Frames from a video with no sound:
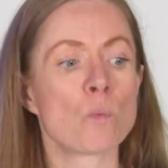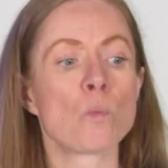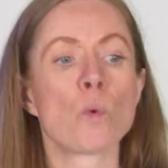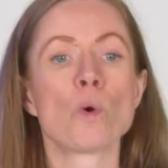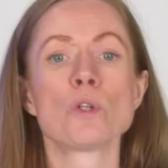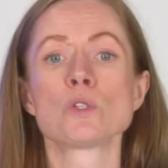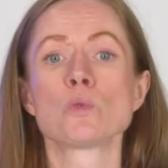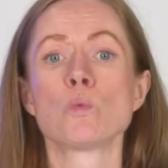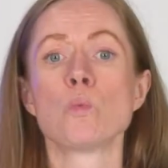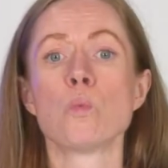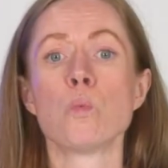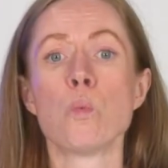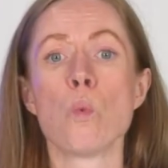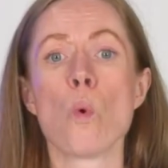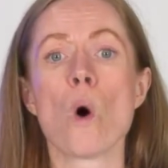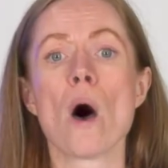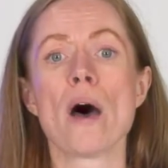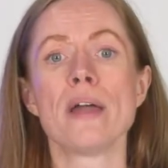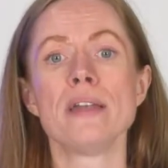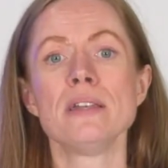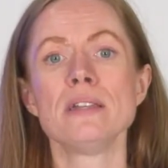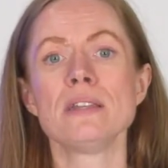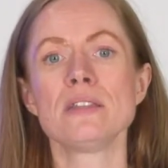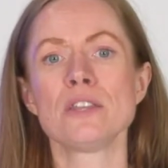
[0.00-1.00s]
What's
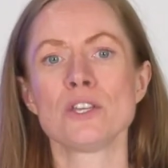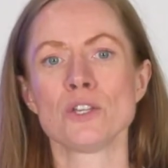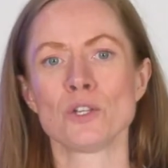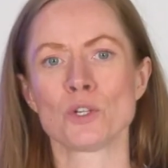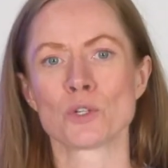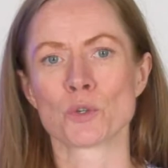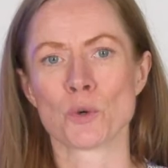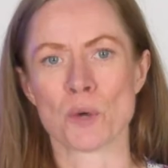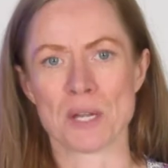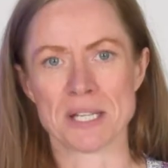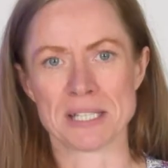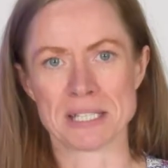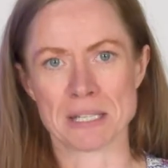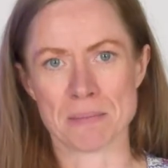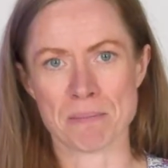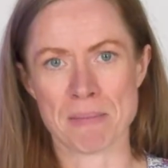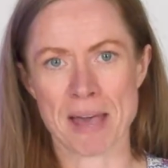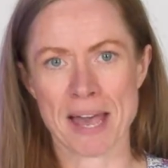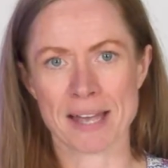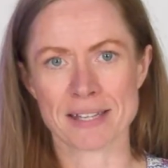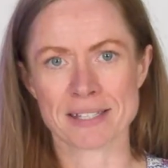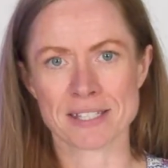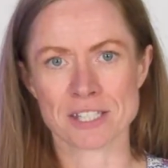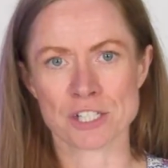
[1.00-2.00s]
one that you're going to
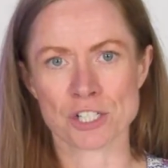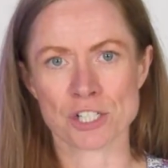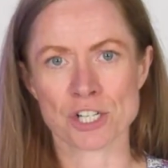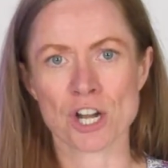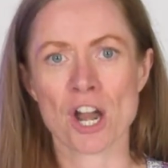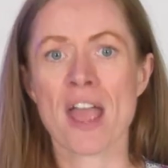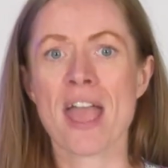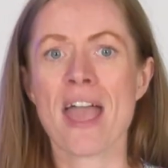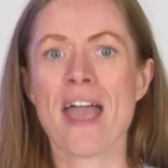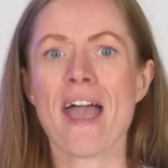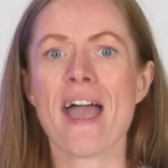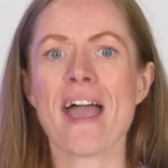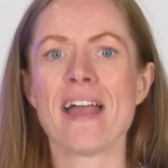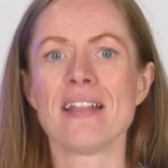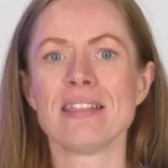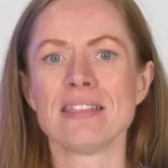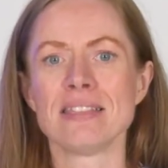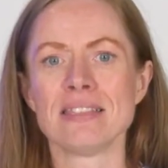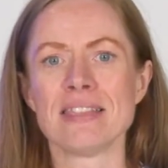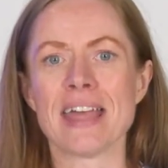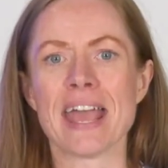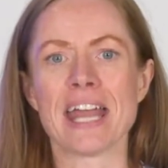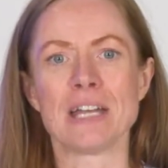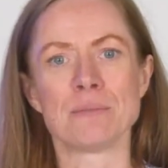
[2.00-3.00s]
master
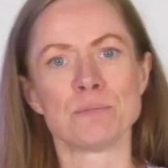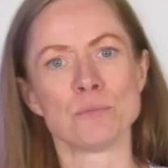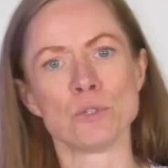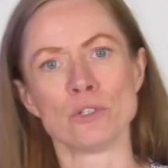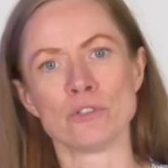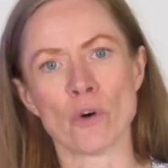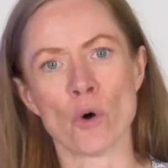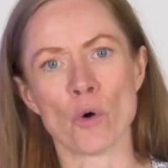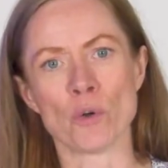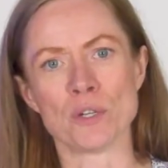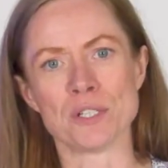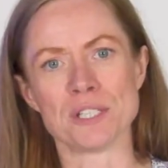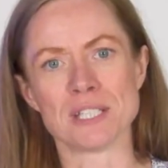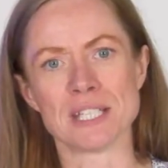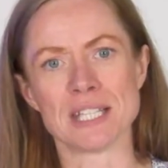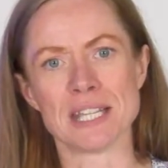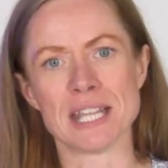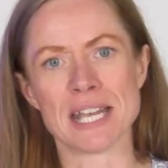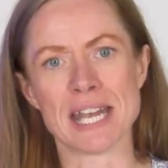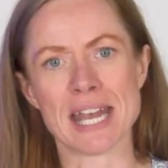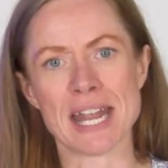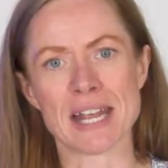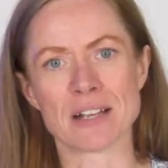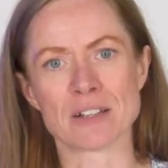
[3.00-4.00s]
and then move on to
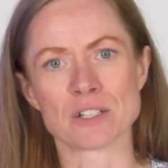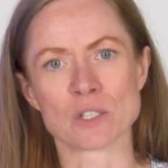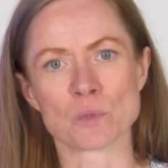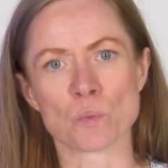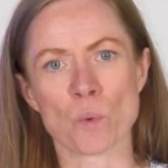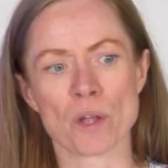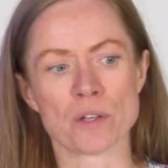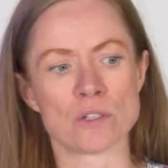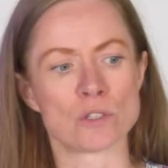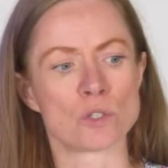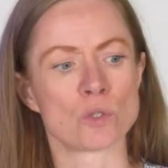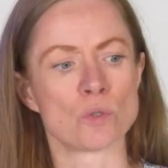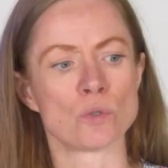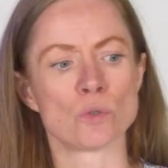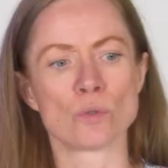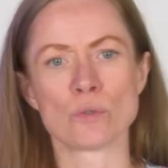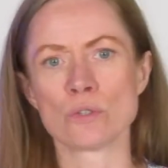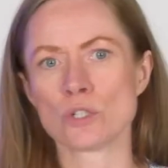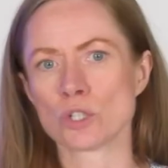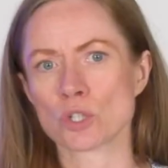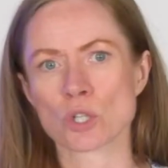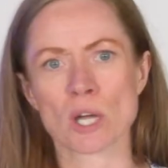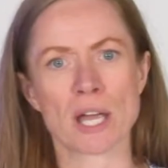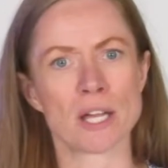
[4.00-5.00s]
the next one? So
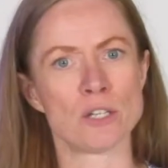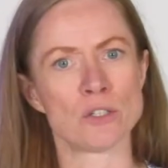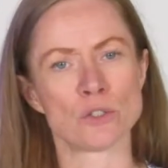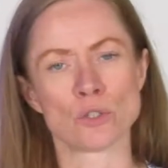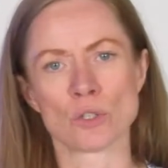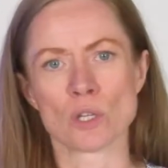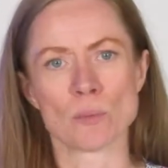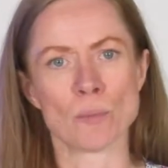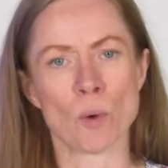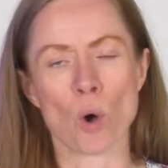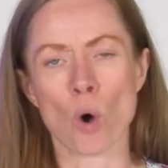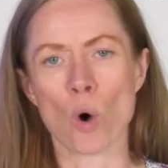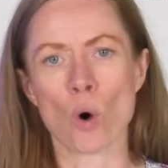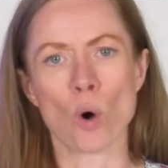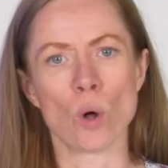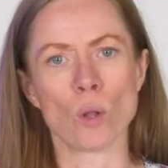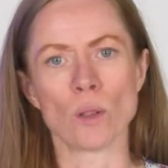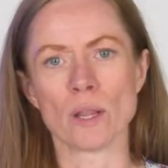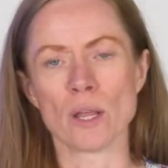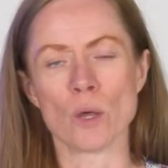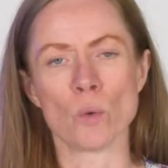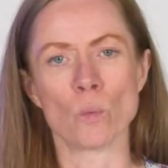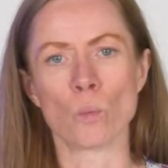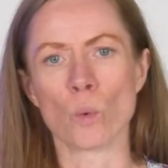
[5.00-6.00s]
don't try and do them
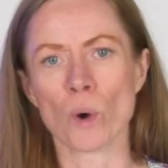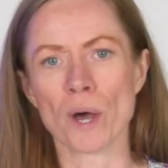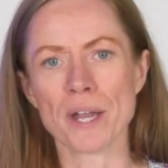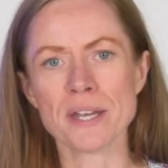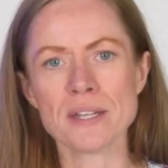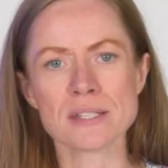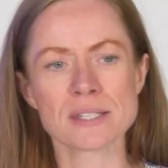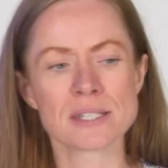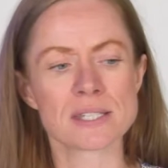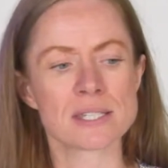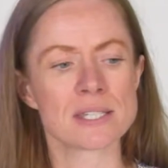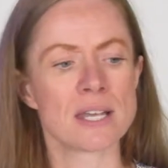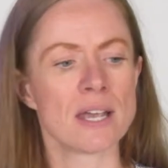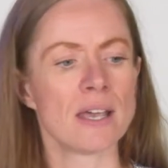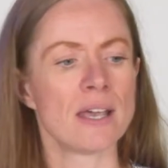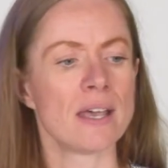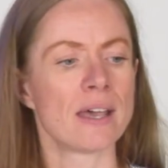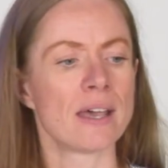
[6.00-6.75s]
all at once,